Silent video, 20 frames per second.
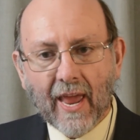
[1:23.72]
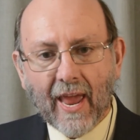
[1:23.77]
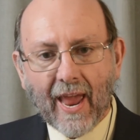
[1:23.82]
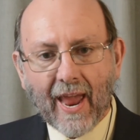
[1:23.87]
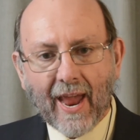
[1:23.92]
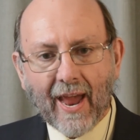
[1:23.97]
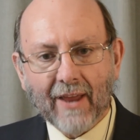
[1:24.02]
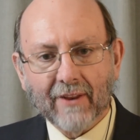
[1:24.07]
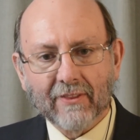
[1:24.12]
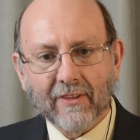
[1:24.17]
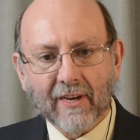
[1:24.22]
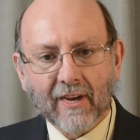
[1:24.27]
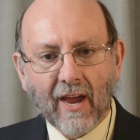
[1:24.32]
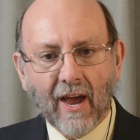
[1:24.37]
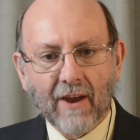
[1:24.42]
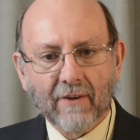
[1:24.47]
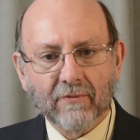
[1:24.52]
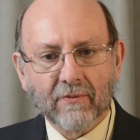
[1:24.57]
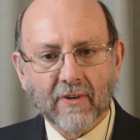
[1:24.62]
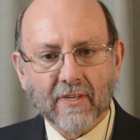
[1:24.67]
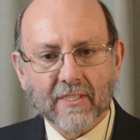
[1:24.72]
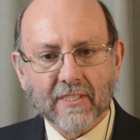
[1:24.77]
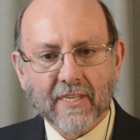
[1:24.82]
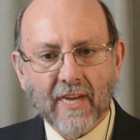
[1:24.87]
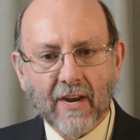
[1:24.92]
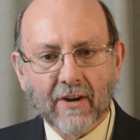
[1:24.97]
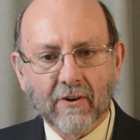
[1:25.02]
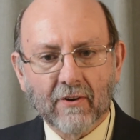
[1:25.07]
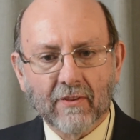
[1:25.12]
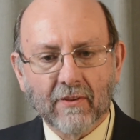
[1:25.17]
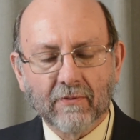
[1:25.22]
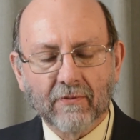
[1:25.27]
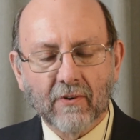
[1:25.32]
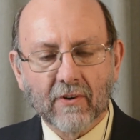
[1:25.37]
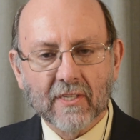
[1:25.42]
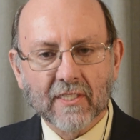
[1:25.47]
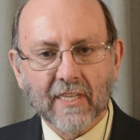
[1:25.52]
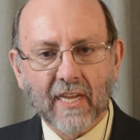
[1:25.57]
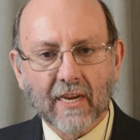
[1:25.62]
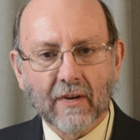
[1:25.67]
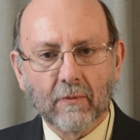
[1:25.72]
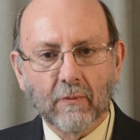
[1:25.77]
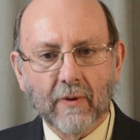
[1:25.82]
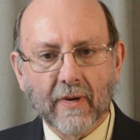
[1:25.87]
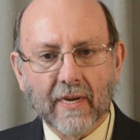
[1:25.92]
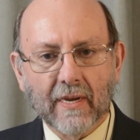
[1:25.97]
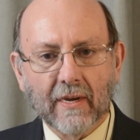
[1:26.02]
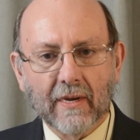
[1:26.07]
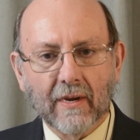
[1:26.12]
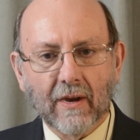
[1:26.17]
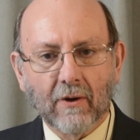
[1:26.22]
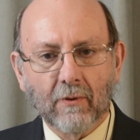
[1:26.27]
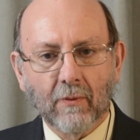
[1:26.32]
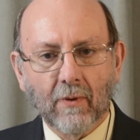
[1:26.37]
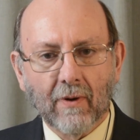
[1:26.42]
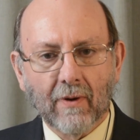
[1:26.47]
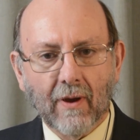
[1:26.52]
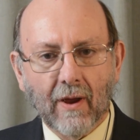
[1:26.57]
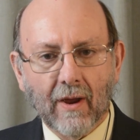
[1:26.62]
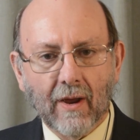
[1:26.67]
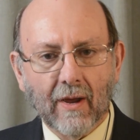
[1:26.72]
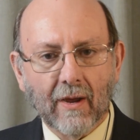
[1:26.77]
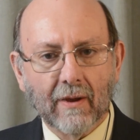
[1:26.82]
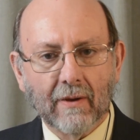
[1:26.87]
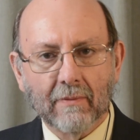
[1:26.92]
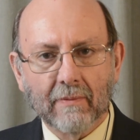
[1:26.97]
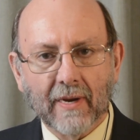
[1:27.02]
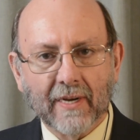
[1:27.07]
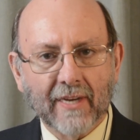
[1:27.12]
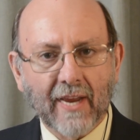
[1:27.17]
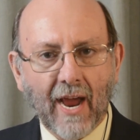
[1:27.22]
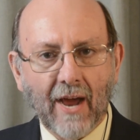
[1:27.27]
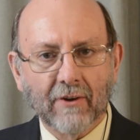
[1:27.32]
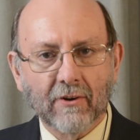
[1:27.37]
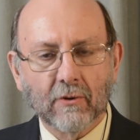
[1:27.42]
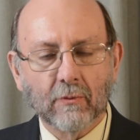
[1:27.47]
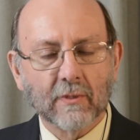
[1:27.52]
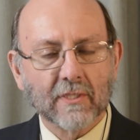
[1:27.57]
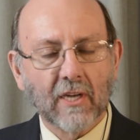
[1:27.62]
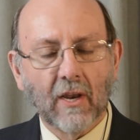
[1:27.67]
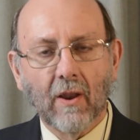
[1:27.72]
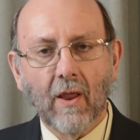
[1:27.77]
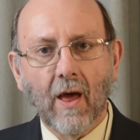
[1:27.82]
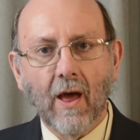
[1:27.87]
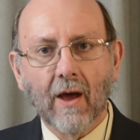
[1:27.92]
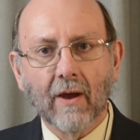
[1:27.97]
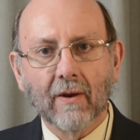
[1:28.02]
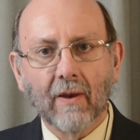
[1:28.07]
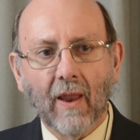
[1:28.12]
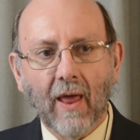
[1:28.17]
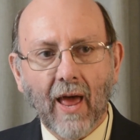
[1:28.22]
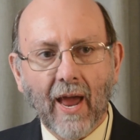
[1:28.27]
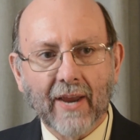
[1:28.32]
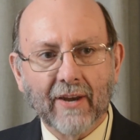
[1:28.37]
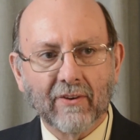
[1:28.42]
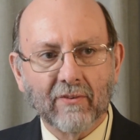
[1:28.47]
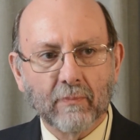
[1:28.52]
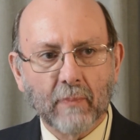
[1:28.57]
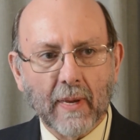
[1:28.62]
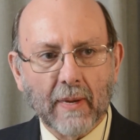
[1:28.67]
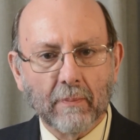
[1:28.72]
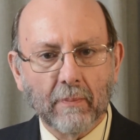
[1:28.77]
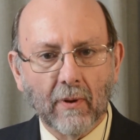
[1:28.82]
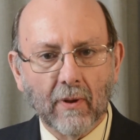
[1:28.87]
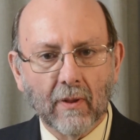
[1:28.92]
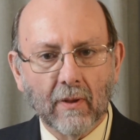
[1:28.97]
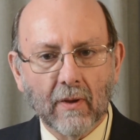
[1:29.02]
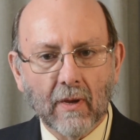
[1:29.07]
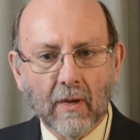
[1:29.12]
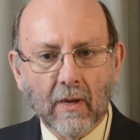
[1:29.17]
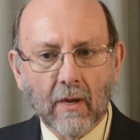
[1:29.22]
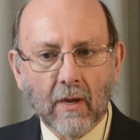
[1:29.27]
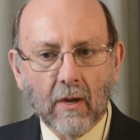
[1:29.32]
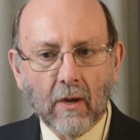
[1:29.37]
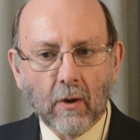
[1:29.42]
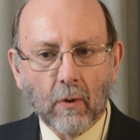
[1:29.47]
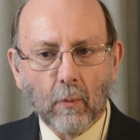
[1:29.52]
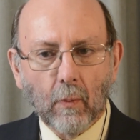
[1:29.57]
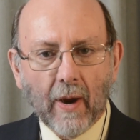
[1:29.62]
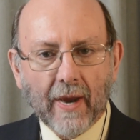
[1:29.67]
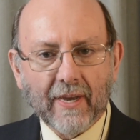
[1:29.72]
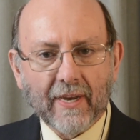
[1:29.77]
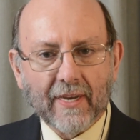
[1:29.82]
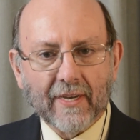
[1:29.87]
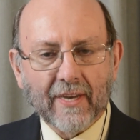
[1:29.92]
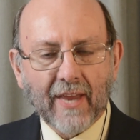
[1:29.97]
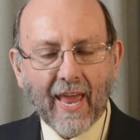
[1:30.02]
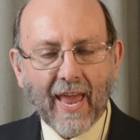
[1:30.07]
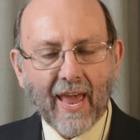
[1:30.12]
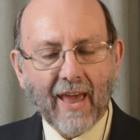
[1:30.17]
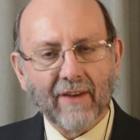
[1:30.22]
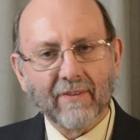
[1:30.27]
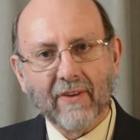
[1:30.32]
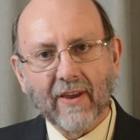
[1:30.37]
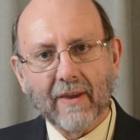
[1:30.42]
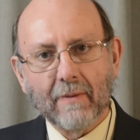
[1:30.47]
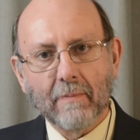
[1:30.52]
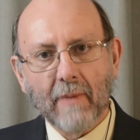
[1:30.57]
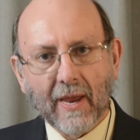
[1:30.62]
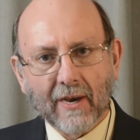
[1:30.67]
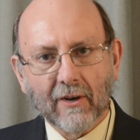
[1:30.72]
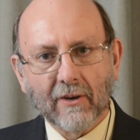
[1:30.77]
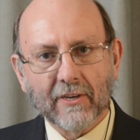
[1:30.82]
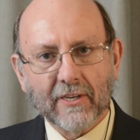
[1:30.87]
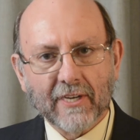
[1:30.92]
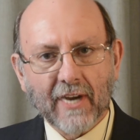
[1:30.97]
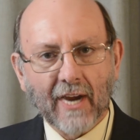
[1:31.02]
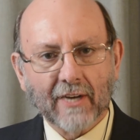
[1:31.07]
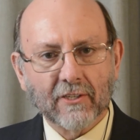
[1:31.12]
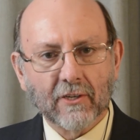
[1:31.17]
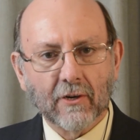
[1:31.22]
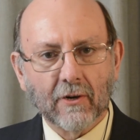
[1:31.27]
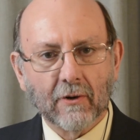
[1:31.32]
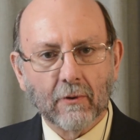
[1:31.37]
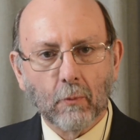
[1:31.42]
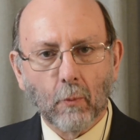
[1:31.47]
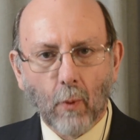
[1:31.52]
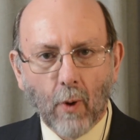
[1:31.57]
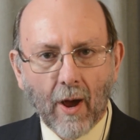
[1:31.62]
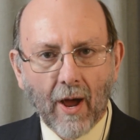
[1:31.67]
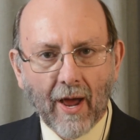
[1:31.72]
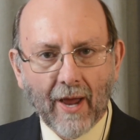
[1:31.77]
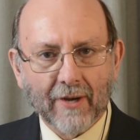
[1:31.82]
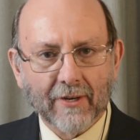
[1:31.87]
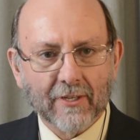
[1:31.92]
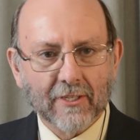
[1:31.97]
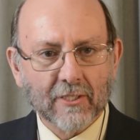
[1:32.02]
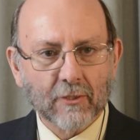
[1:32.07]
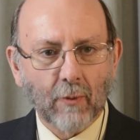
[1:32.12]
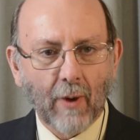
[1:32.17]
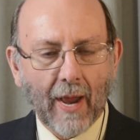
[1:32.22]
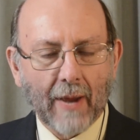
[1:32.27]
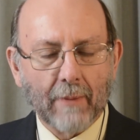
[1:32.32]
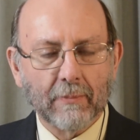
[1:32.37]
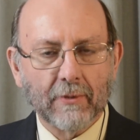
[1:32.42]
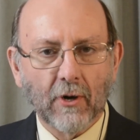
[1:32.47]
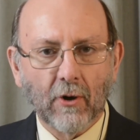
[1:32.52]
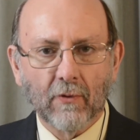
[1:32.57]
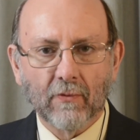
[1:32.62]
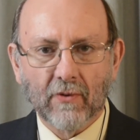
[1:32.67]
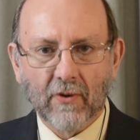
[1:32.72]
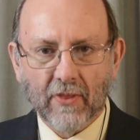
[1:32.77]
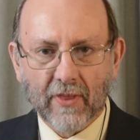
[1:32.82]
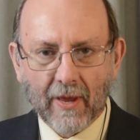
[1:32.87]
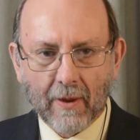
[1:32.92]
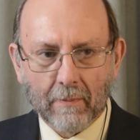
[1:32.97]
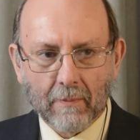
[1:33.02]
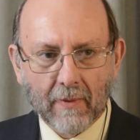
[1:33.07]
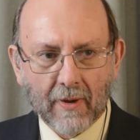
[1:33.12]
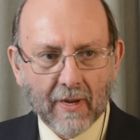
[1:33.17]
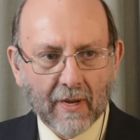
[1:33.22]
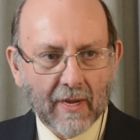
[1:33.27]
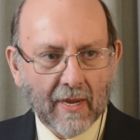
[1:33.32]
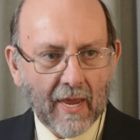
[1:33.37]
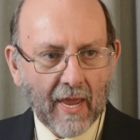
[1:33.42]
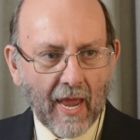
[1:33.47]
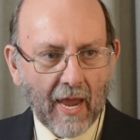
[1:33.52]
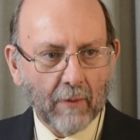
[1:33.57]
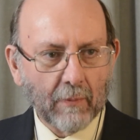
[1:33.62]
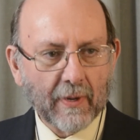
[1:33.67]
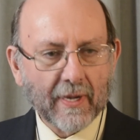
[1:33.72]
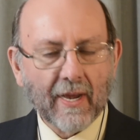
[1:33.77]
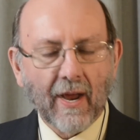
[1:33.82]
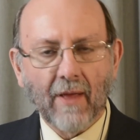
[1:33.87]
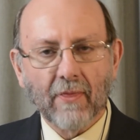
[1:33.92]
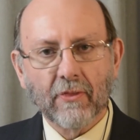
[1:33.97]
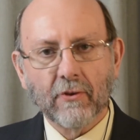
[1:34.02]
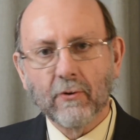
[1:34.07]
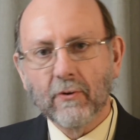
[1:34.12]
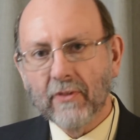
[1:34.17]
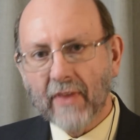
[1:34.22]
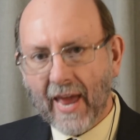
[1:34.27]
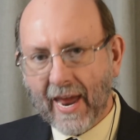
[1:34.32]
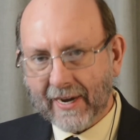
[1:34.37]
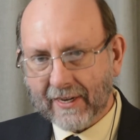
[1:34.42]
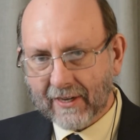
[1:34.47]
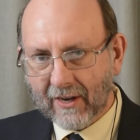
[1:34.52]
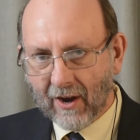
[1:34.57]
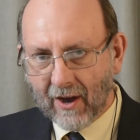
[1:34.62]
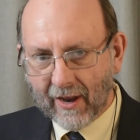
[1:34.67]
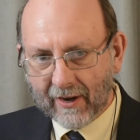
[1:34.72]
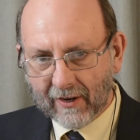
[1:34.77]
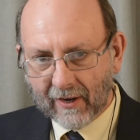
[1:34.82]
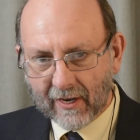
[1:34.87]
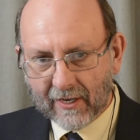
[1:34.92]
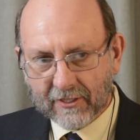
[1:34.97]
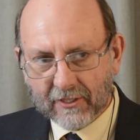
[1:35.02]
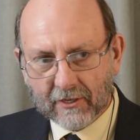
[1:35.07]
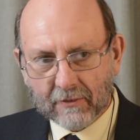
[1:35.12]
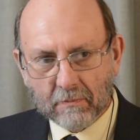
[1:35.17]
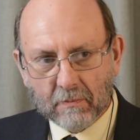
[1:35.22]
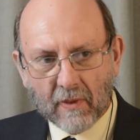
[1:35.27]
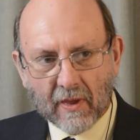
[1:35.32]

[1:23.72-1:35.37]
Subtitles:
at the conference center, the first thing we encountered was a long line of people waiting to have a metal detector wand swiped over them. And we got through that gauntlet.